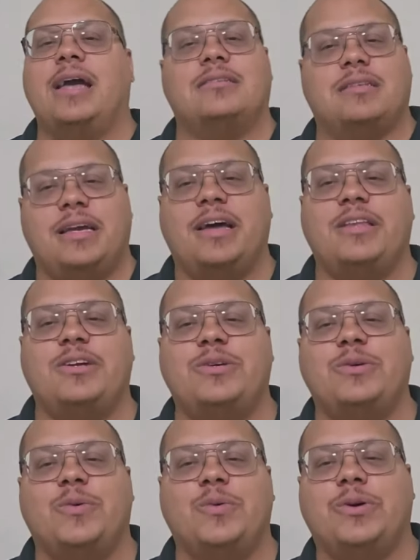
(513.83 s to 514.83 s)
And
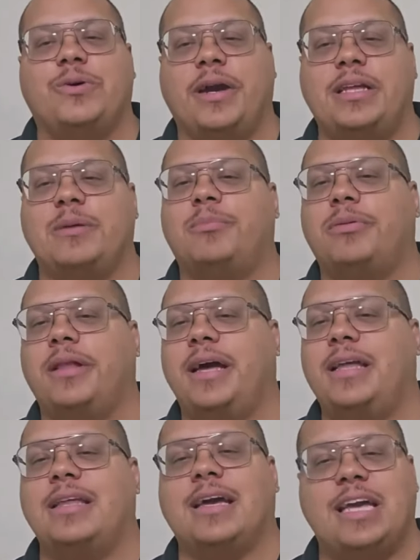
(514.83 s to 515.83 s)
together, we'll create a
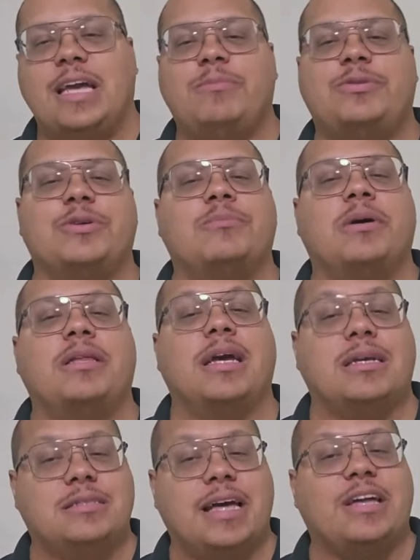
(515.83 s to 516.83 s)
plan that keeps your
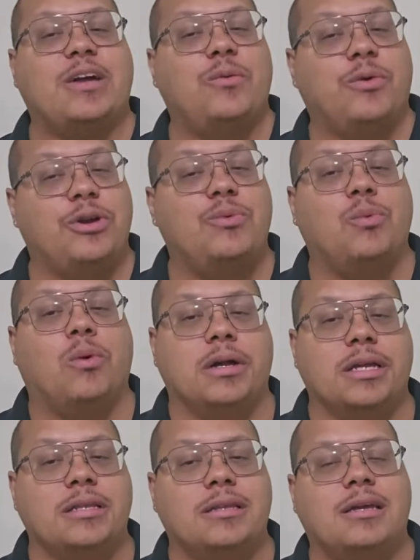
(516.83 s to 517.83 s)
money exactly where you
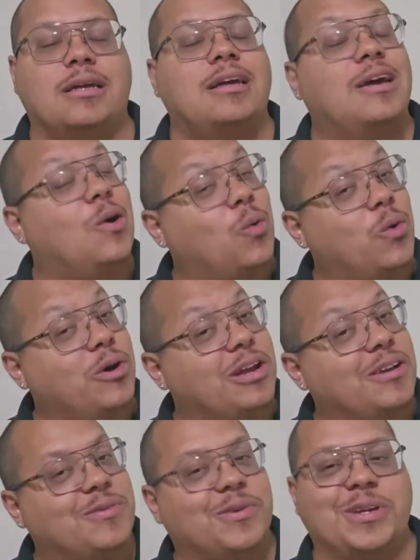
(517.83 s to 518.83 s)
want it,
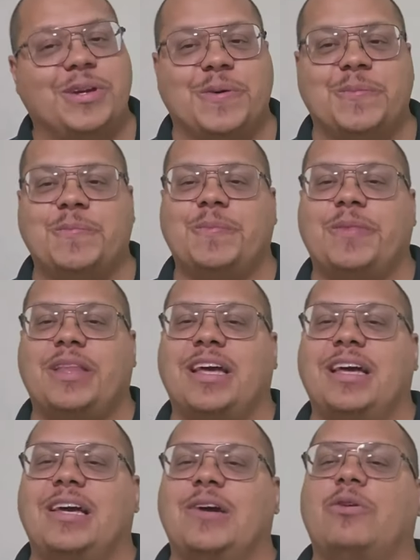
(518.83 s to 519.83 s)
working for you.
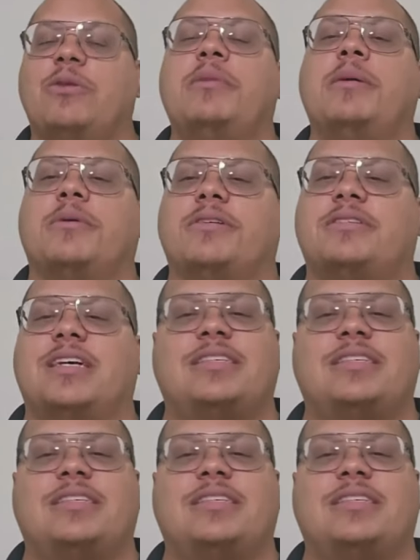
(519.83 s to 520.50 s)
Remember,